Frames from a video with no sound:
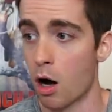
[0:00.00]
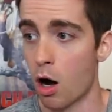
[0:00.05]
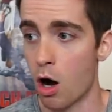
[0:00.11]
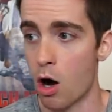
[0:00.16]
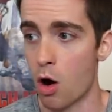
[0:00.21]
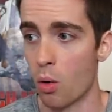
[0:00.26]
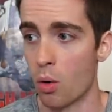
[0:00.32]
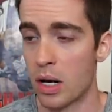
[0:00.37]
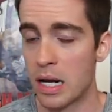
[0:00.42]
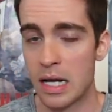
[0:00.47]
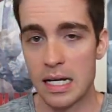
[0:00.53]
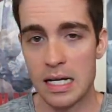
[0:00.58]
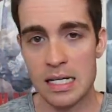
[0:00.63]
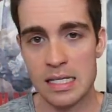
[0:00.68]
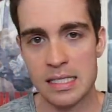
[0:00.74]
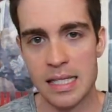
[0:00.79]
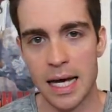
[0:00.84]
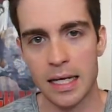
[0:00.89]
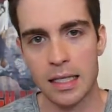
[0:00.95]
Oh,
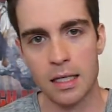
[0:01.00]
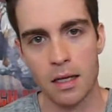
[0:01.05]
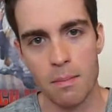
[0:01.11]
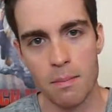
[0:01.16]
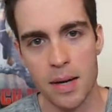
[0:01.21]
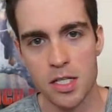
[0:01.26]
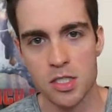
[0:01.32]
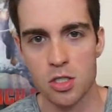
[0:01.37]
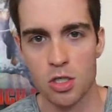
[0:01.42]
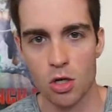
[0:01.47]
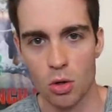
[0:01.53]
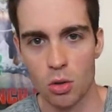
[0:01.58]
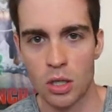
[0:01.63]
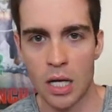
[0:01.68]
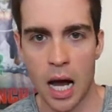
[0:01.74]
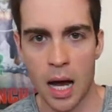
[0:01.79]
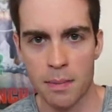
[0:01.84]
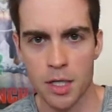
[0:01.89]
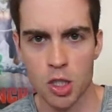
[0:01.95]
is that Kimetsu no
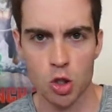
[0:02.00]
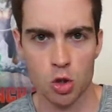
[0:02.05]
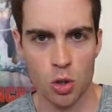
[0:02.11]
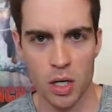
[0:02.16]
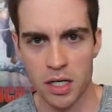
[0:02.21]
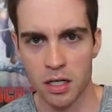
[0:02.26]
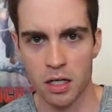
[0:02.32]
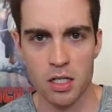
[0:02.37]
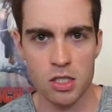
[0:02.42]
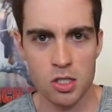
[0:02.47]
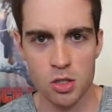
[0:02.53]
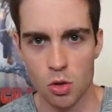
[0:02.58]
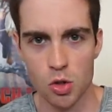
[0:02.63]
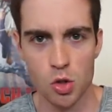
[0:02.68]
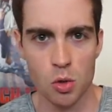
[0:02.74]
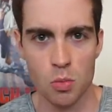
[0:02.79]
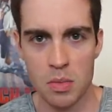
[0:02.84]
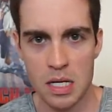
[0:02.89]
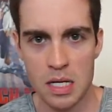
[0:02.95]
Yaiba trending on
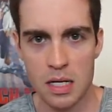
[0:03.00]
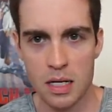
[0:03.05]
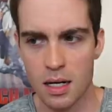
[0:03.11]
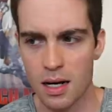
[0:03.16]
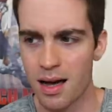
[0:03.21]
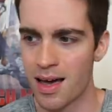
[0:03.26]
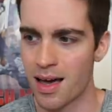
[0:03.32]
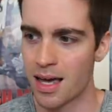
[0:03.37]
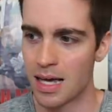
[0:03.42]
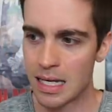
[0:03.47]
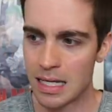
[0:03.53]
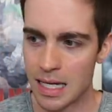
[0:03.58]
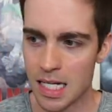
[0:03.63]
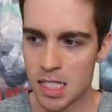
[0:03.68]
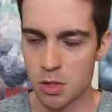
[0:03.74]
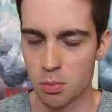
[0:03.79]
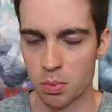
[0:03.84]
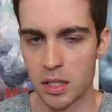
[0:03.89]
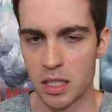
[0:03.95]
social media?
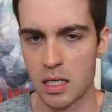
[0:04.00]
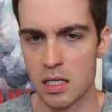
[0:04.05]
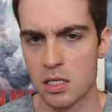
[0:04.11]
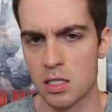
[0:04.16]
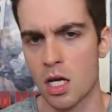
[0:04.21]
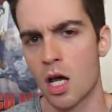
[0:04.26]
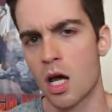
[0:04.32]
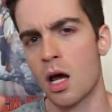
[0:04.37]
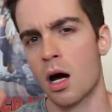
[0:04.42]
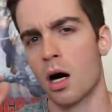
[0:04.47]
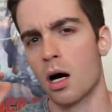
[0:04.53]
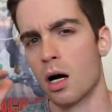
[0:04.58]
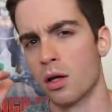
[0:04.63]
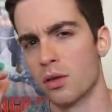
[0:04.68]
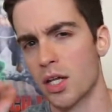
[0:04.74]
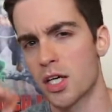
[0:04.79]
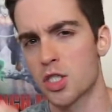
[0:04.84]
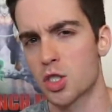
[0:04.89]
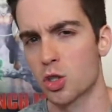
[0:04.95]
Yes, please.
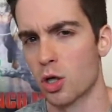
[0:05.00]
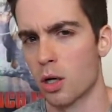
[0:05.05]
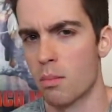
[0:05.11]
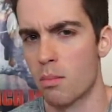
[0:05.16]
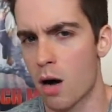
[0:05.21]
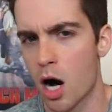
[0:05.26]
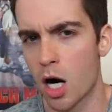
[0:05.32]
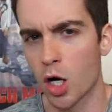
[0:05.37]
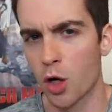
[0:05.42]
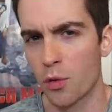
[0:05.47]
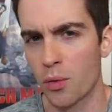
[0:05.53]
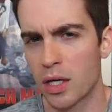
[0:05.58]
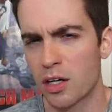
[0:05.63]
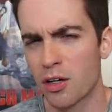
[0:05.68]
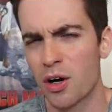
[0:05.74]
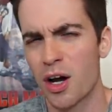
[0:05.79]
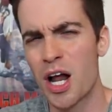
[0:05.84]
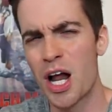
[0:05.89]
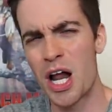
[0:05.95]
Unless you're a manga
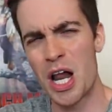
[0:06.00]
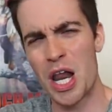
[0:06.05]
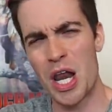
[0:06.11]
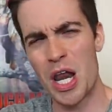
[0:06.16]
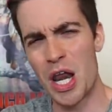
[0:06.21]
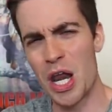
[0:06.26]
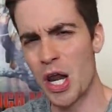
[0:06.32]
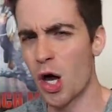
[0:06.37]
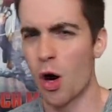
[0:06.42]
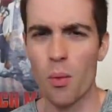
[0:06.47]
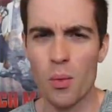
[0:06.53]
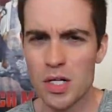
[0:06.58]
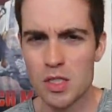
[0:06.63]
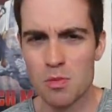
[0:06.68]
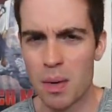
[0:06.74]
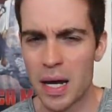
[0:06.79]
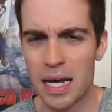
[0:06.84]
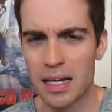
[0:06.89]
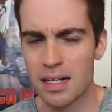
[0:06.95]
reader, no
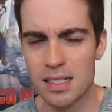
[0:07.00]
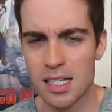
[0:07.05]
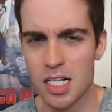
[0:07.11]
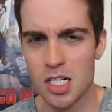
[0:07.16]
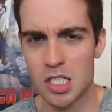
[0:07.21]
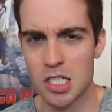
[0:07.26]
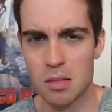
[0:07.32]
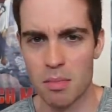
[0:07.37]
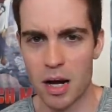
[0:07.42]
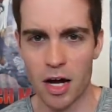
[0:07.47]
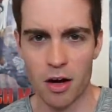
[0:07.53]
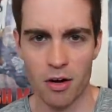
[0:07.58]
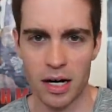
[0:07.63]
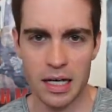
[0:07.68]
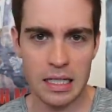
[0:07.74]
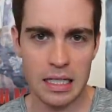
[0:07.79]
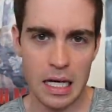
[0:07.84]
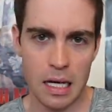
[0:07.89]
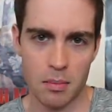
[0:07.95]
one's paying attention to My Hero
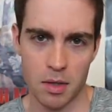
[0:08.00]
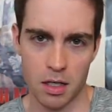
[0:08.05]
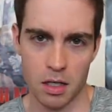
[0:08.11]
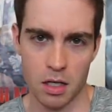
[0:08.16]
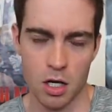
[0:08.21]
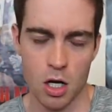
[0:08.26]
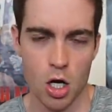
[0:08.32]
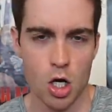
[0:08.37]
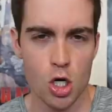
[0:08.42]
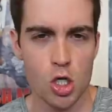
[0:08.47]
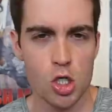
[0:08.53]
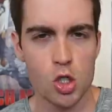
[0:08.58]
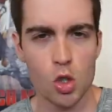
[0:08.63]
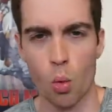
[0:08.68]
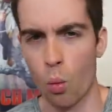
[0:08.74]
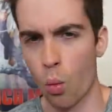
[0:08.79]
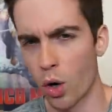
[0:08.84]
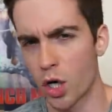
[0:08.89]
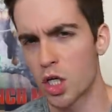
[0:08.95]
Academia. So
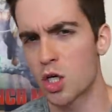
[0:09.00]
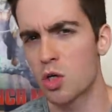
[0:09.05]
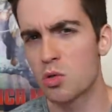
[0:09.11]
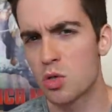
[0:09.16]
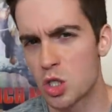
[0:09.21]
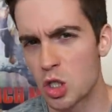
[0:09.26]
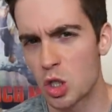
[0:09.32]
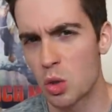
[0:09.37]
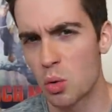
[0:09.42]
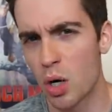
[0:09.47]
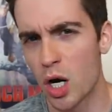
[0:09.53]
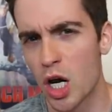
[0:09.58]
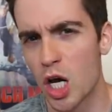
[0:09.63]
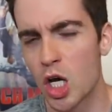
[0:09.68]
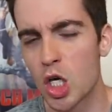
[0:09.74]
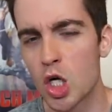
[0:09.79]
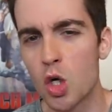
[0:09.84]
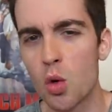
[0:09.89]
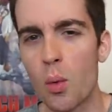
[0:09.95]
what do?
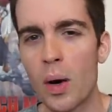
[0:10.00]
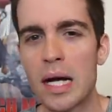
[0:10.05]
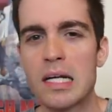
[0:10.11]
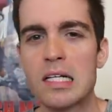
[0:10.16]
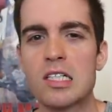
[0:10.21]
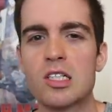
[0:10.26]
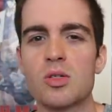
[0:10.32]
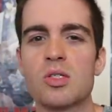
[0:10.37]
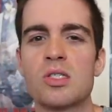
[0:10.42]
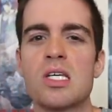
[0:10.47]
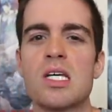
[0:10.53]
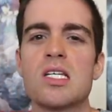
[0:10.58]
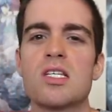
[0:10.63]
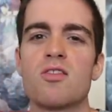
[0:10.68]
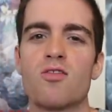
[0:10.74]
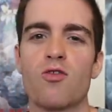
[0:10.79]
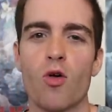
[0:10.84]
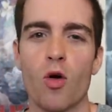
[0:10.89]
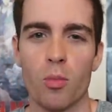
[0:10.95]
You wait until
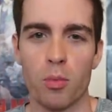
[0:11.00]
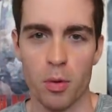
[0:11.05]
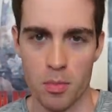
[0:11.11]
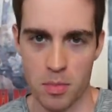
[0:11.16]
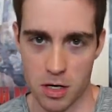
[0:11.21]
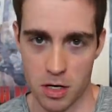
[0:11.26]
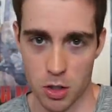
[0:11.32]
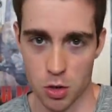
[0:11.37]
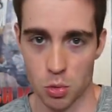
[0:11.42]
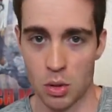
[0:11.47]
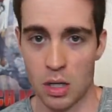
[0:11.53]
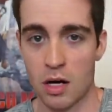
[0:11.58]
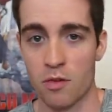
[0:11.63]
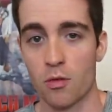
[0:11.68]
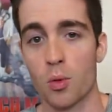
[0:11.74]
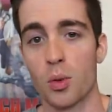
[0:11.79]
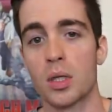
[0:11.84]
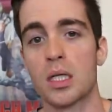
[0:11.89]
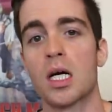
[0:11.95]
Season 4 premieres, when
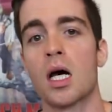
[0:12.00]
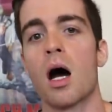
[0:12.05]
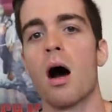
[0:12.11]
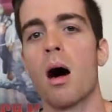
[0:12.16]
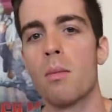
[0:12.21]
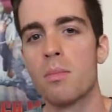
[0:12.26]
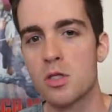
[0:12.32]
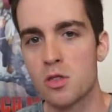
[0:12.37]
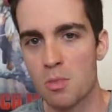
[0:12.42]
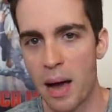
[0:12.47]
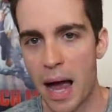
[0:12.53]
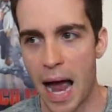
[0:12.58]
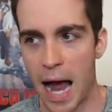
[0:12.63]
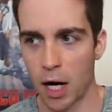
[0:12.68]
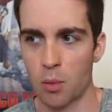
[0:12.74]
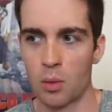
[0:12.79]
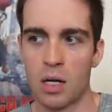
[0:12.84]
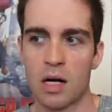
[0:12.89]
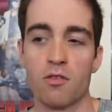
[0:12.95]
everyone comes
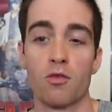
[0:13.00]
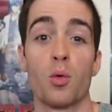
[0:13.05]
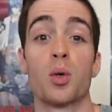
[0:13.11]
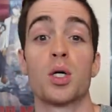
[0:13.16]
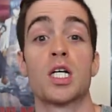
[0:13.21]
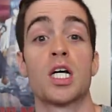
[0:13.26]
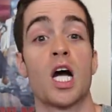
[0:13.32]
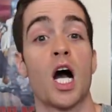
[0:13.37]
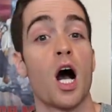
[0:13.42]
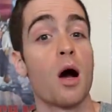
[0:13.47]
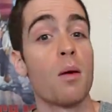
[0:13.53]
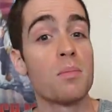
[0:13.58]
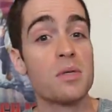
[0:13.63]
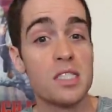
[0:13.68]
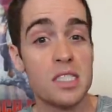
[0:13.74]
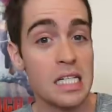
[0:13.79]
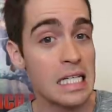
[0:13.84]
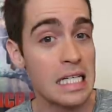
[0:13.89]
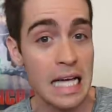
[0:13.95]
back, when everyone
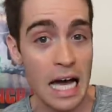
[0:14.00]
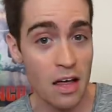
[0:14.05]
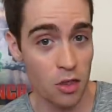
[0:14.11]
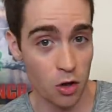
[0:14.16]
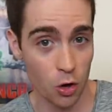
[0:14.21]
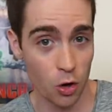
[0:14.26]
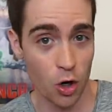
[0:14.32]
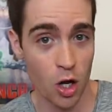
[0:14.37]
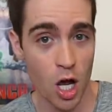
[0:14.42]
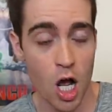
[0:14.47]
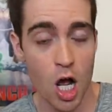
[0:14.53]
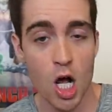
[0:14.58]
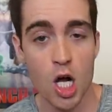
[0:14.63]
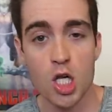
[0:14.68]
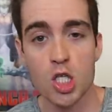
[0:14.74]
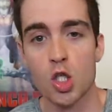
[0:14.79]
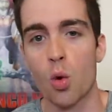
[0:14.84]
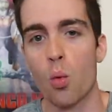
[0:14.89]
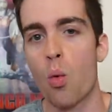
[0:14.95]
comes together
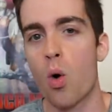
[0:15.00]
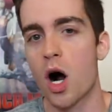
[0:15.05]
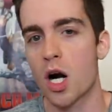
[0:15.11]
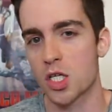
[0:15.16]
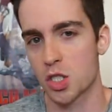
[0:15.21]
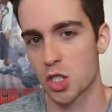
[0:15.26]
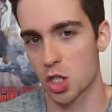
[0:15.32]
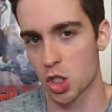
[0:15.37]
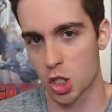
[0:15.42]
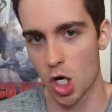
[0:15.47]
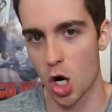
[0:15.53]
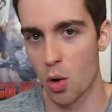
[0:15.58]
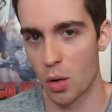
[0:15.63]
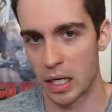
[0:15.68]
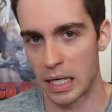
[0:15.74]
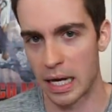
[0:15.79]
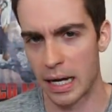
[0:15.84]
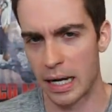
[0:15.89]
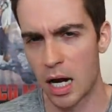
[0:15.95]
to watch the show
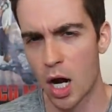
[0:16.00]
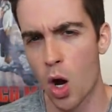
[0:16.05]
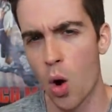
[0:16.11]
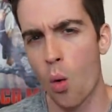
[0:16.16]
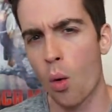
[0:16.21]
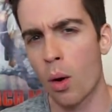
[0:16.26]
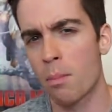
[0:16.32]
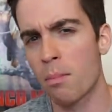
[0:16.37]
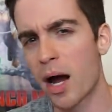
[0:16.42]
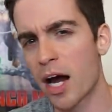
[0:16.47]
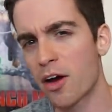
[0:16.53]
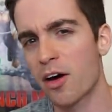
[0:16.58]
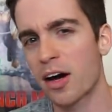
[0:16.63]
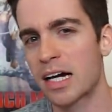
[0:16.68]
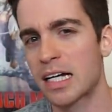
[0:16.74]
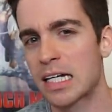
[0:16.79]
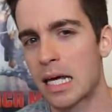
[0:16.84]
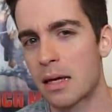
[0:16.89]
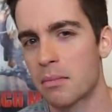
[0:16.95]
again, when My Hero
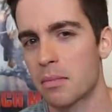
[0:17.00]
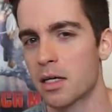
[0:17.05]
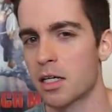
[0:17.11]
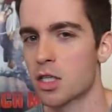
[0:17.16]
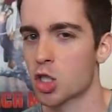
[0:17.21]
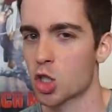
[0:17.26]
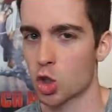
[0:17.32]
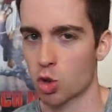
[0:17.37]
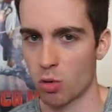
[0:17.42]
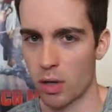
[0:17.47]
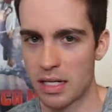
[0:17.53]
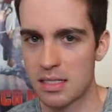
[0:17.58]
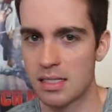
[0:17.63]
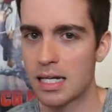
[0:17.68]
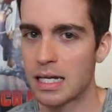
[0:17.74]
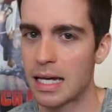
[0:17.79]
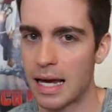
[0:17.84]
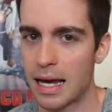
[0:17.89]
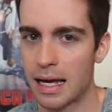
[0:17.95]
Academia trends
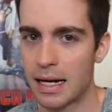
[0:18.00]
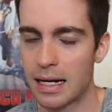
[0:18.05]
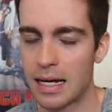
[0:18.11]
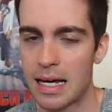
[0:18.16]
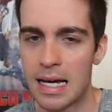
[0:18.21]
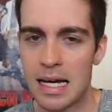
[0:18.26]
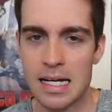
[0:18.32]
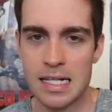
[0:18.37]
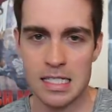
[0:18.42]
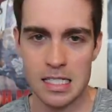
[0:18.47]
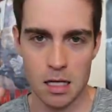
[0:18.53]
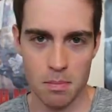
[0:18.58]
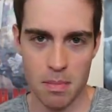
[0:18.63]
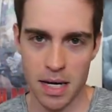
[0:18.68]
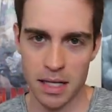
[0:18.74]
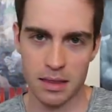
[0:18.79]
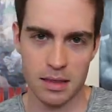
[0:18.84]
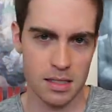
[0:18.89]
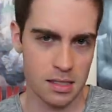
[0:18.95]
again, to
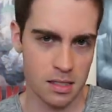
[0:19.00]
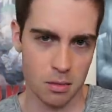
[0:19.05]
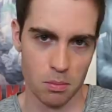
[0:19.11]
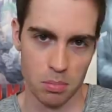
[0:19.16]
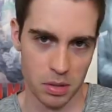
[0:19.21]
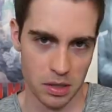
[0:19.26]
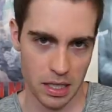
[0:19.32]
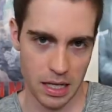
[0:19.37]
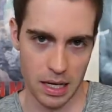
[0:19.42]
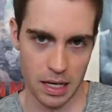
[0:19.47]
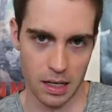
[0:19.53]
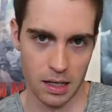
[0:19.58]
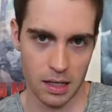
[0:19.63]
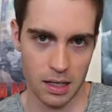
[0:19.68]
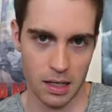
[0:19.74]
make this complaint.